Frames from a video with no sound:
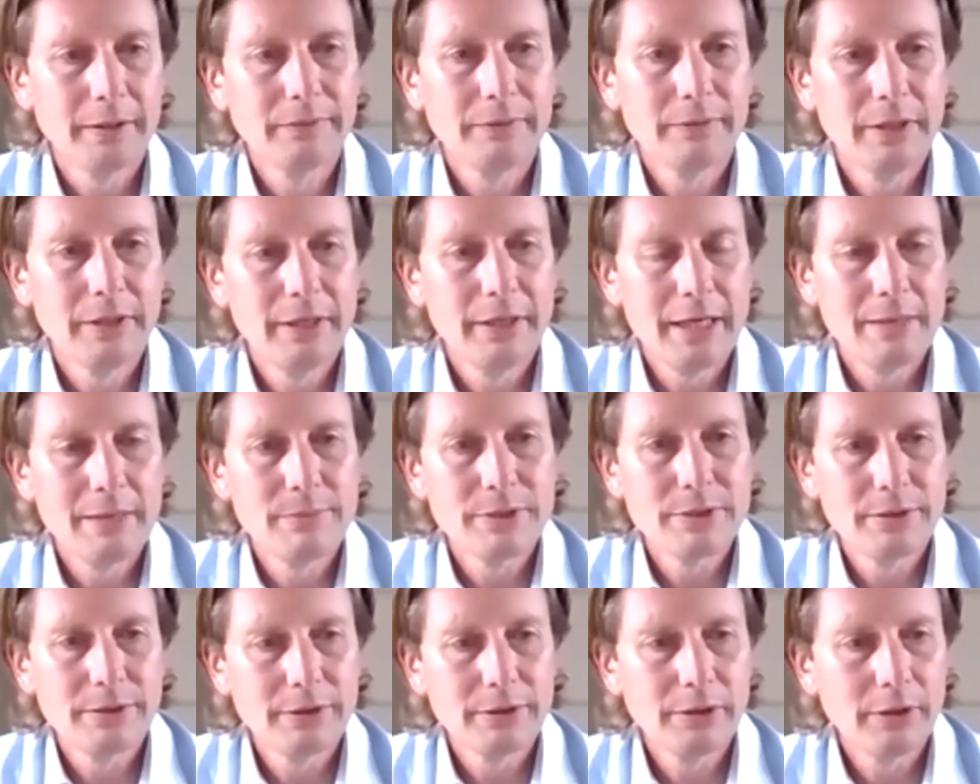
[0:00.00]
The
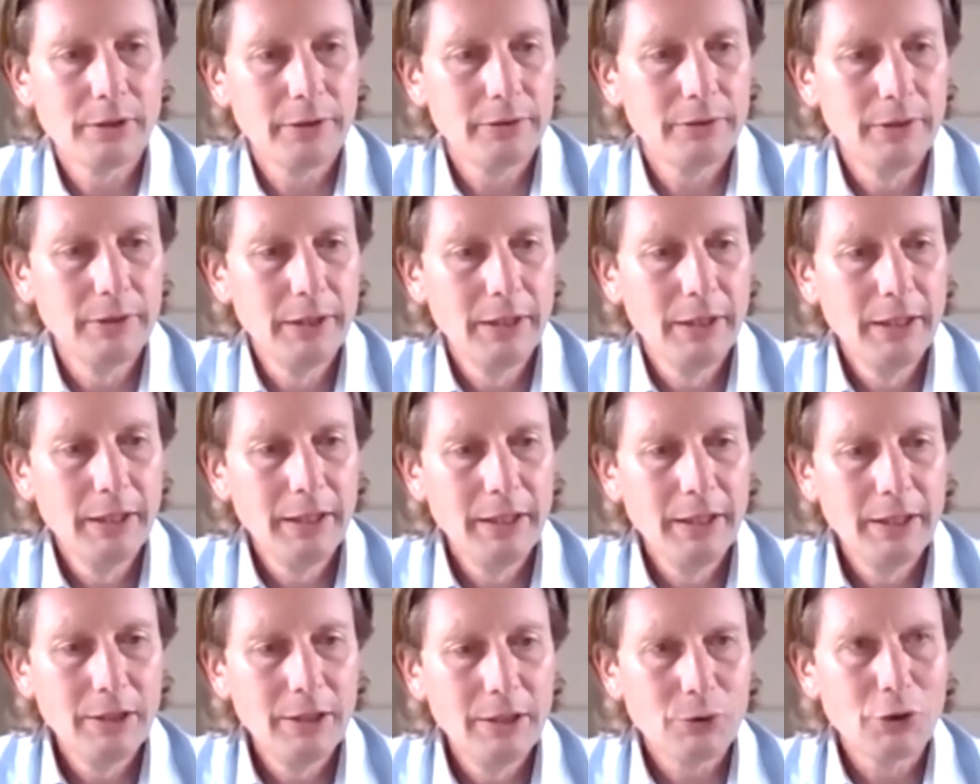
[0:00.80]
names and the
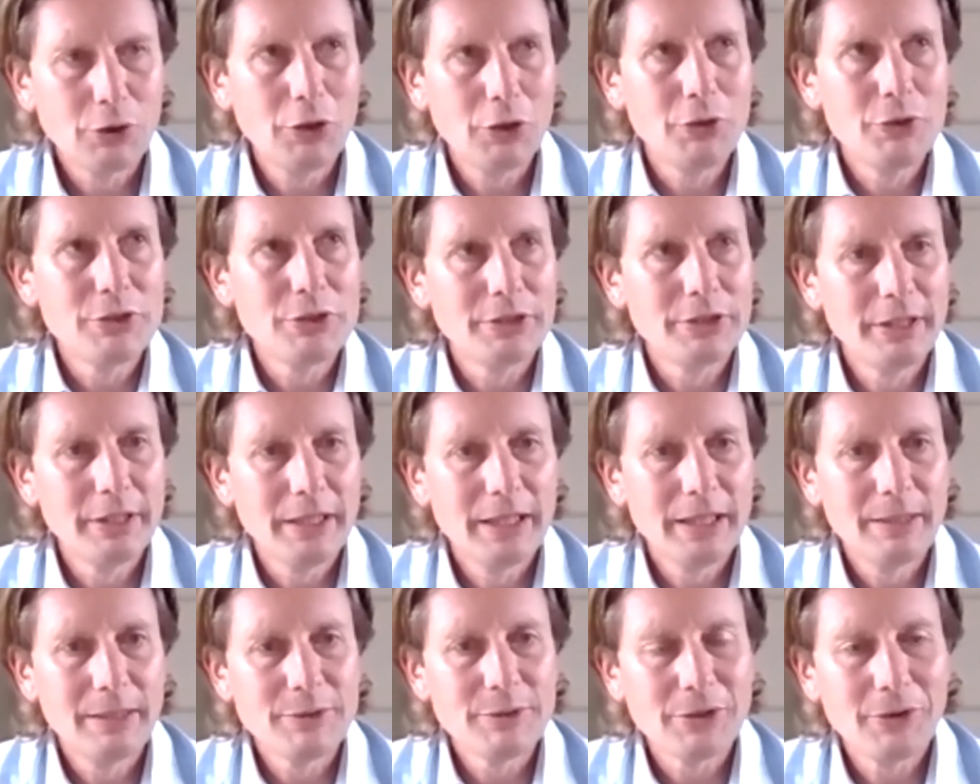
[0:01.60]
clues in the
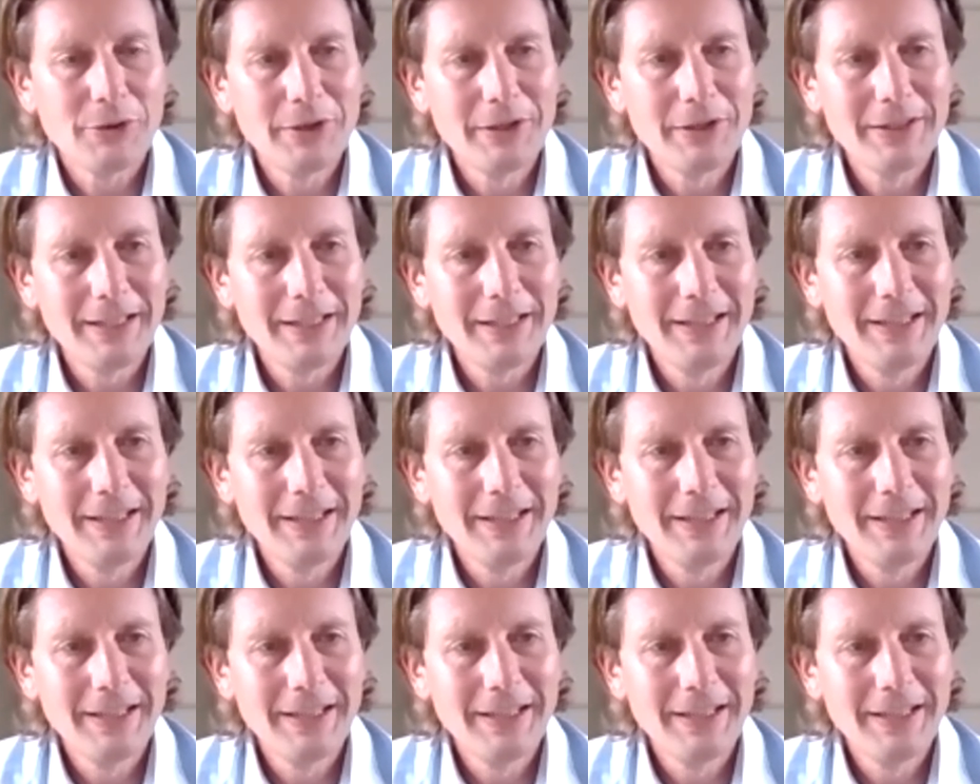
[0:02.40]
name, sorry.